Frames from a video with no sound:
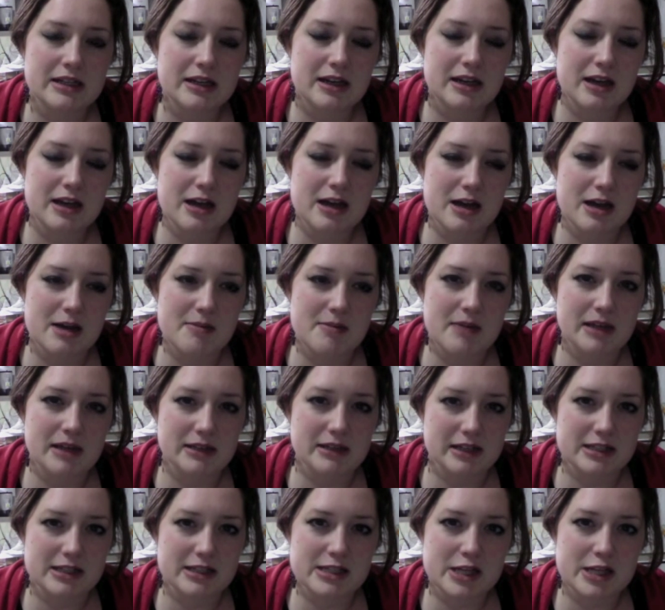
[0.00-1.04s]
um, I'd
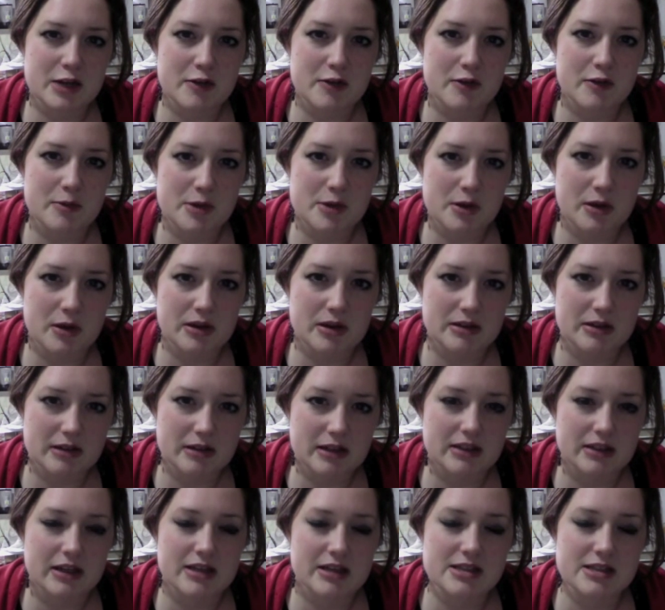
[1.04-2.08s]
like to hear from you. I, I
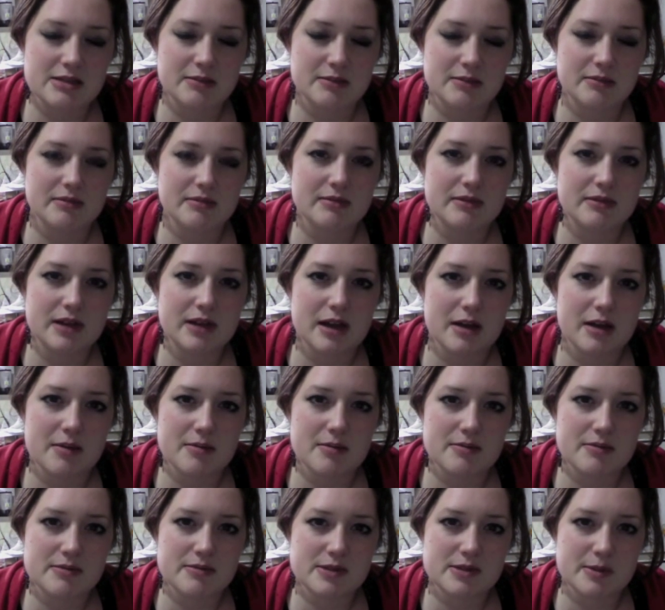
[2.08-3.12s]
like some um,
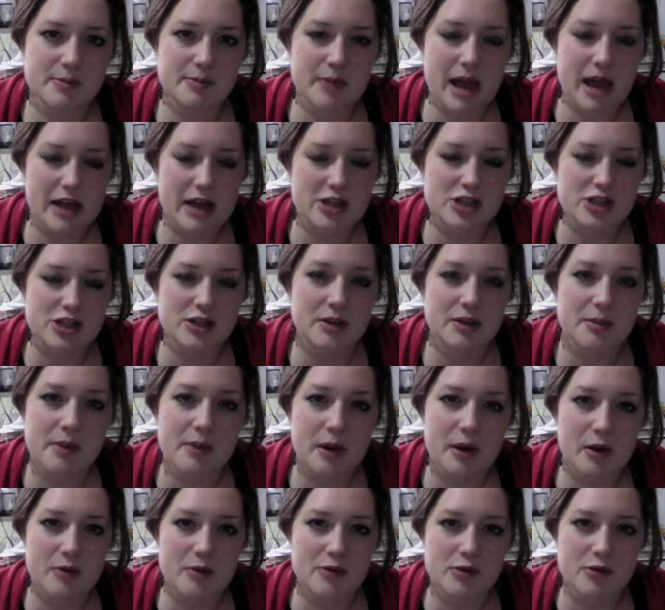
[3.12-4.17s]
some passionate and
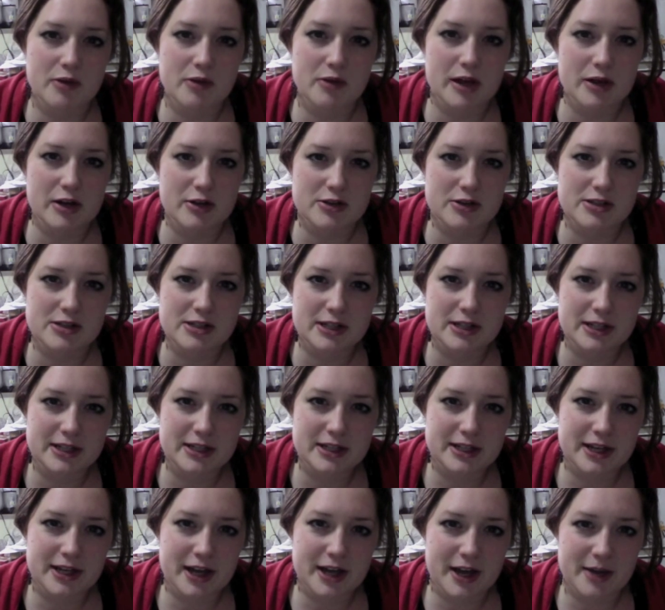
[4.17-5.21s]
powerful writers
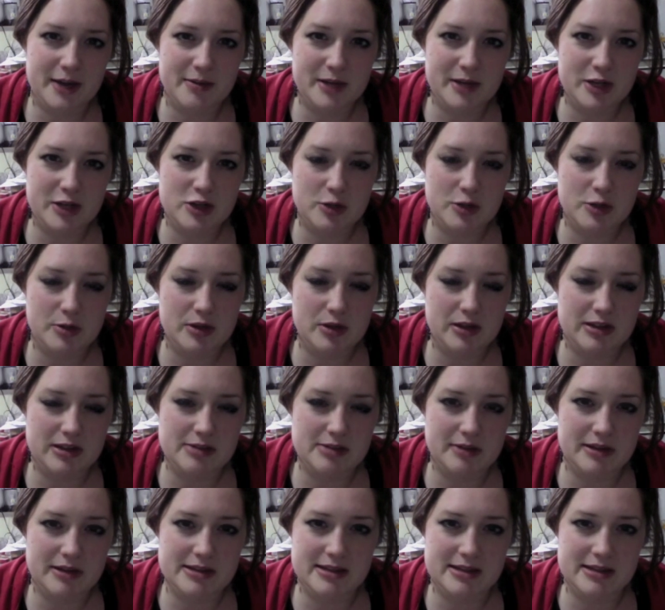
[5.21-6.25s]
uh, contributing to
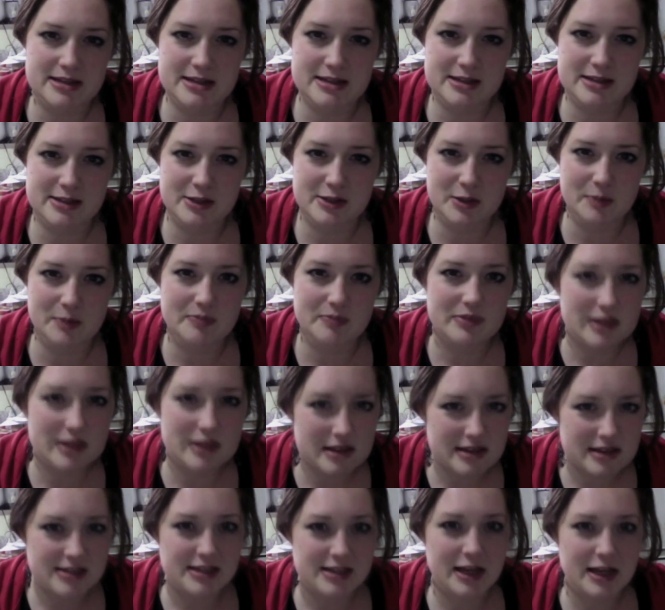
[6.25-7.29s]
my site. So,
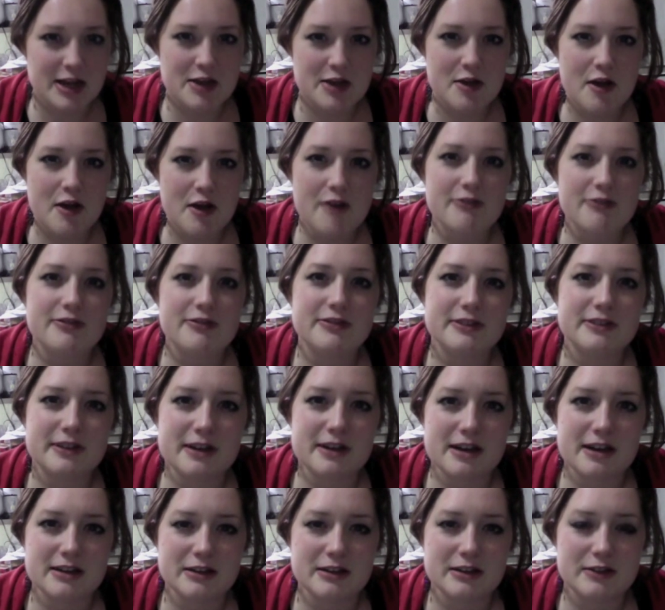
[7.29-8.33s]
signing off. Uh,
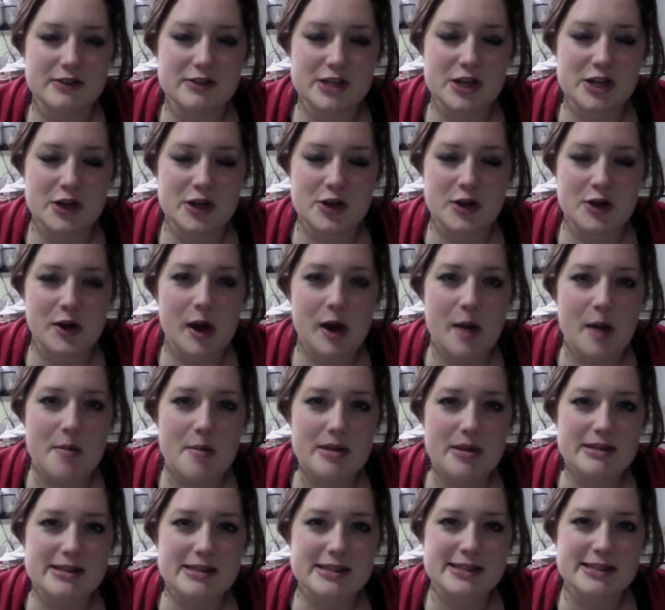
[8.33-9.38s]
I'd love to hear your
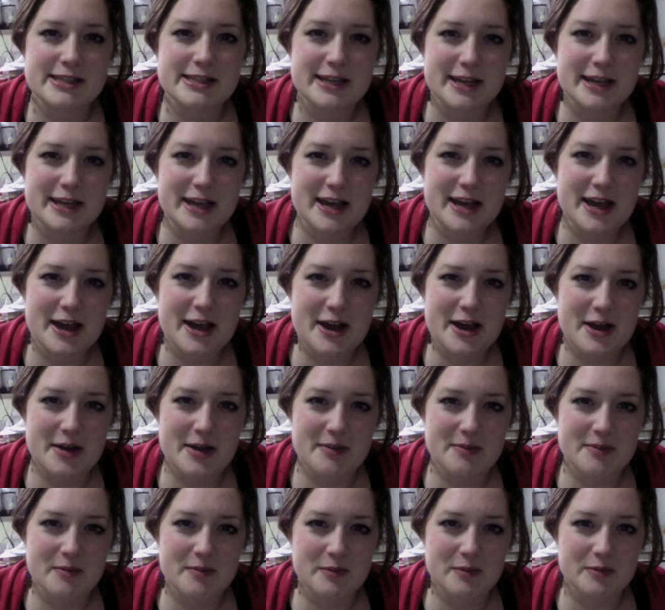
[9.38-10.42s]
comments.
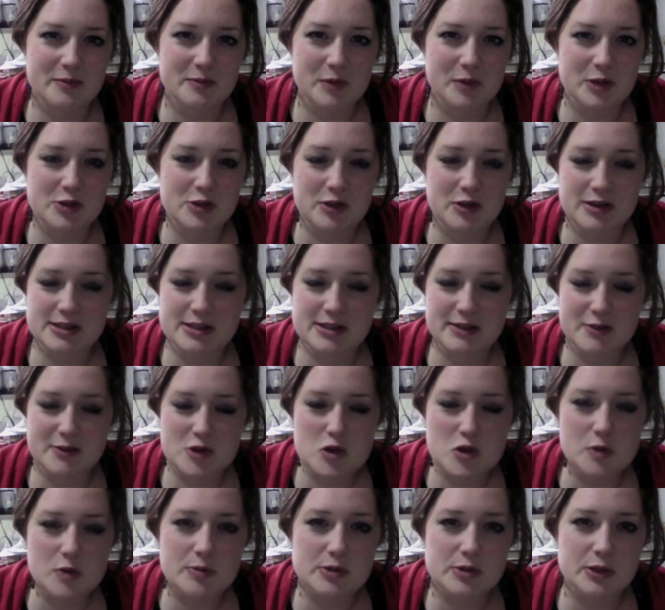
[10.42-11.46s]
Um, what trends have
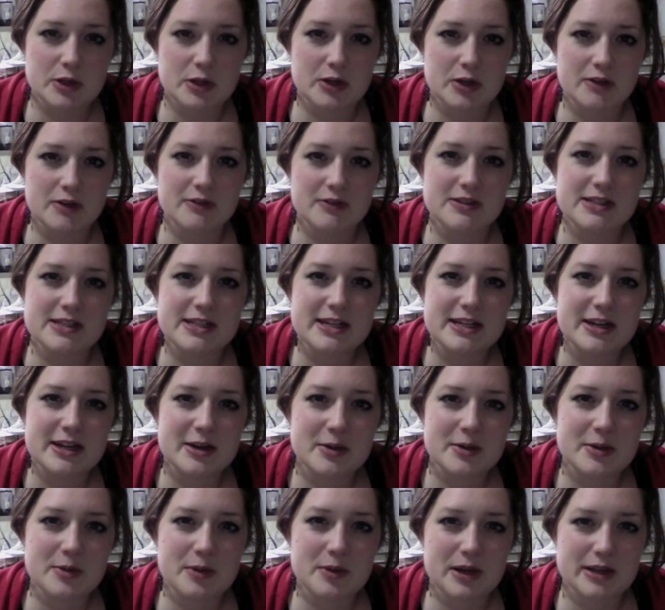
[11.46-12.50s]
you observed?
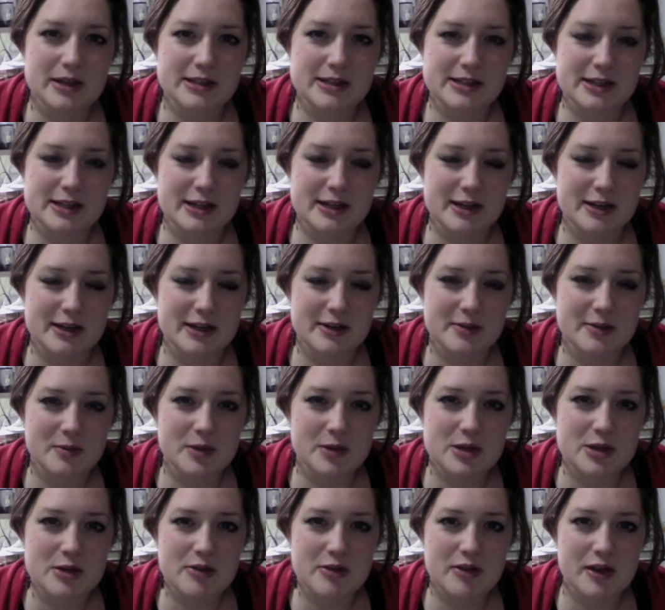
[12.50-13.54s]
What uh, What
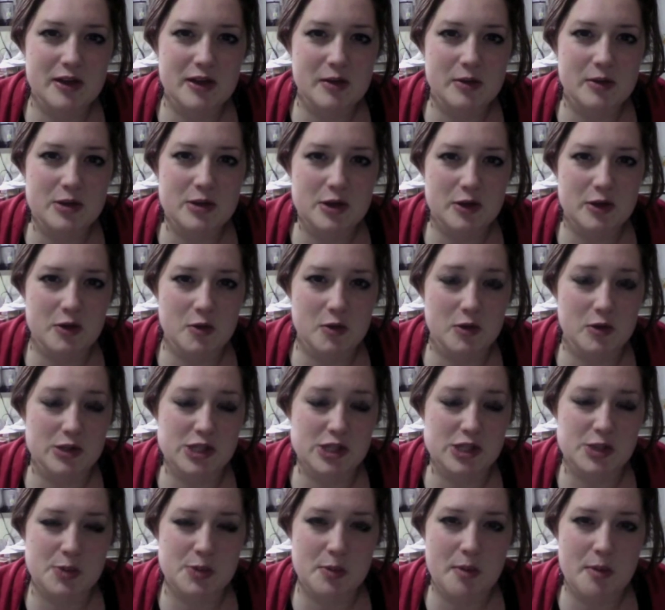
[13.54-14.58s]
do you think when you hear the word
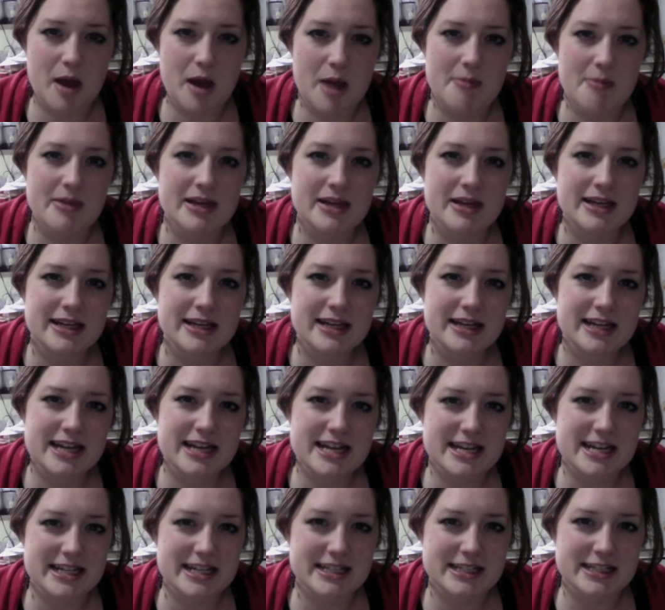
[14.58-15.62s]
supermom?
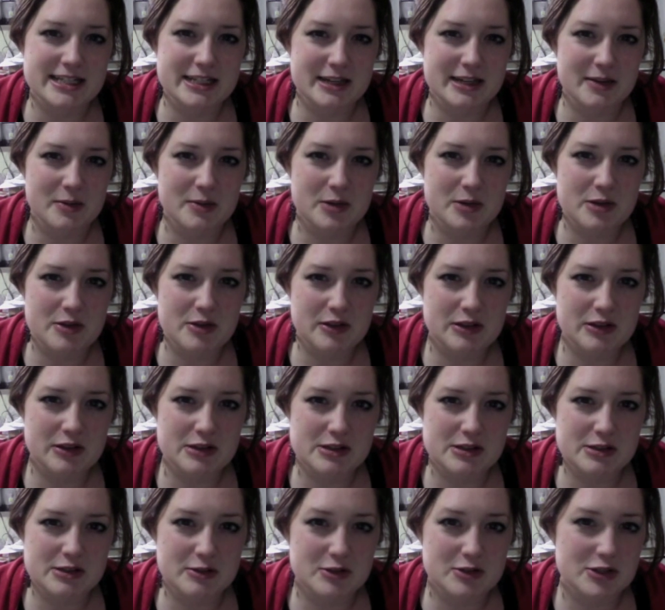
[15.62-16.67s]
And uh, what do you think the
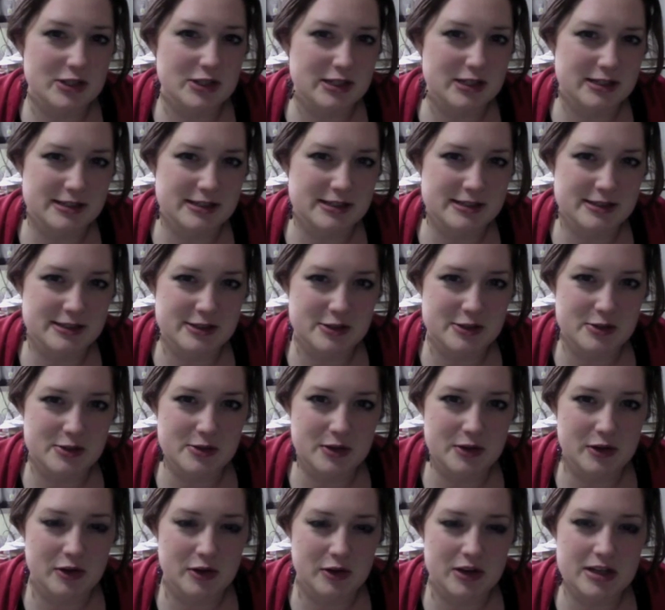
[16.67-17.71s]
solution is? Do you
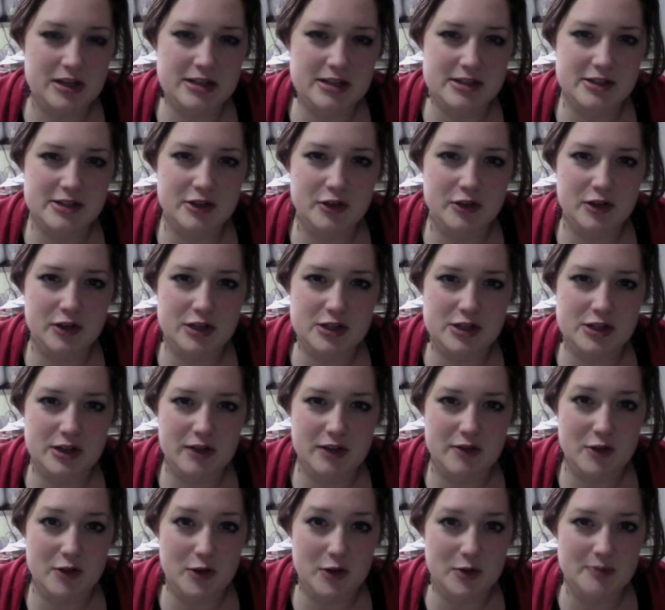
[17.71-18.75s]
agree, disagree? Do you
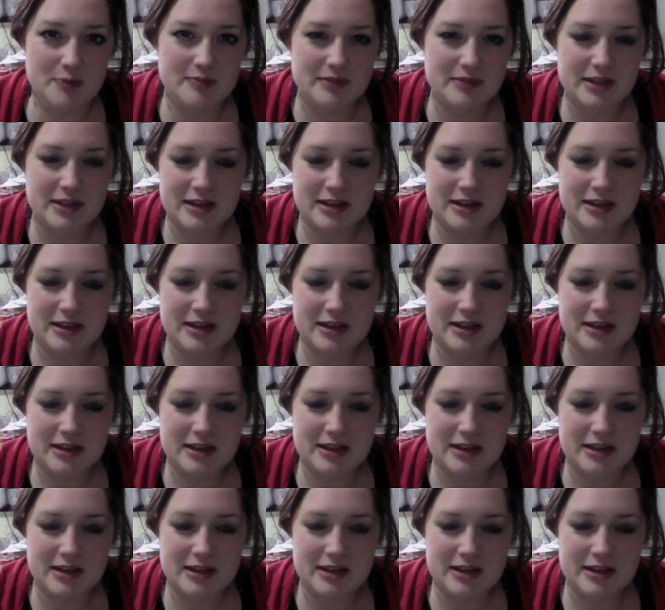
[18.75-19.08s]
have your own?